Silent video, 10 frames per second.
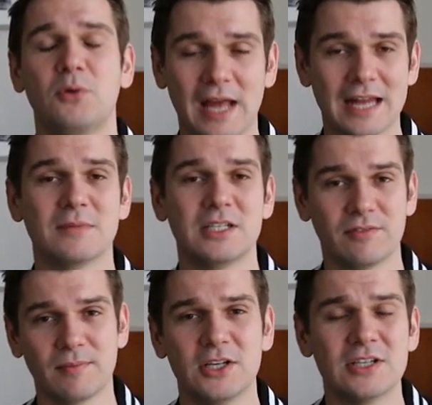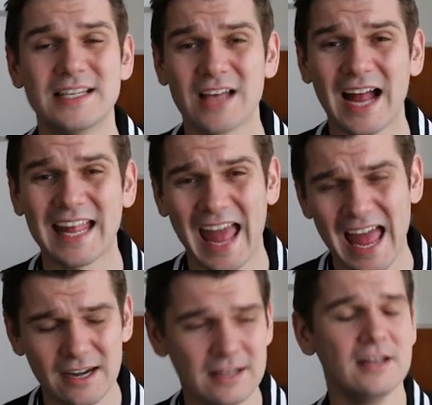putting out as much information as I
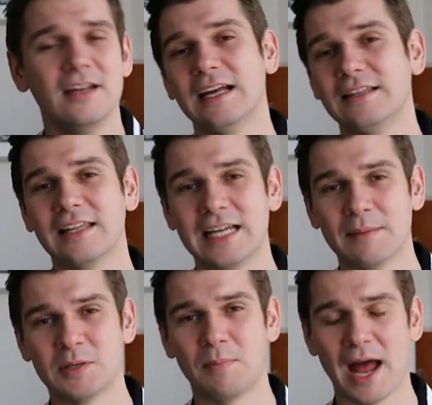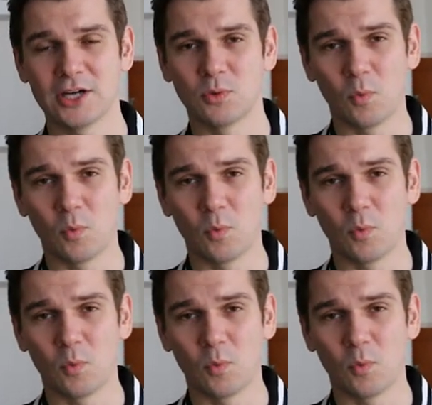can in the lead up to patch